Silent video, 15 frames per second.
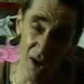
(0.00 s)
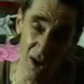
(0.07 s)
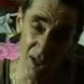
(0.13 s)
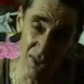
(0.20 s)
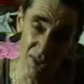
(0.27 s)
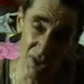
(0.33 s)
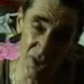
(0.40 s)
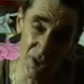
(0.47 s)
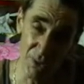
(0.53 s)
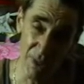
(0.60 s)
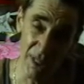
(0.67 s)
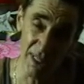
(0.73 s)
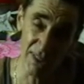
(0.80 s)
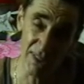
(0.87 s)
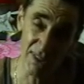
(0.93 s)
dollars
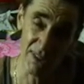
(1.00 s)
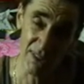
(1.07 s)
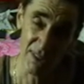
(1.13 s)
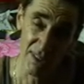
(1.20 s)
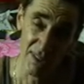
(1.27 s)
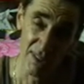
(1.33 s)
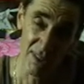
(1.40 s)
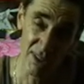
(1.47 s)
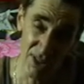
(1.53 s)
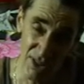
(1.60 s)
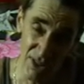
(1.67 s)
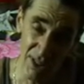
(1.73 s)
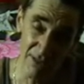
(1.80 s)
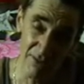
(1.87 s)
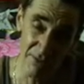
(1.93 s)
US to
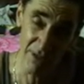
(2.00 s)
see the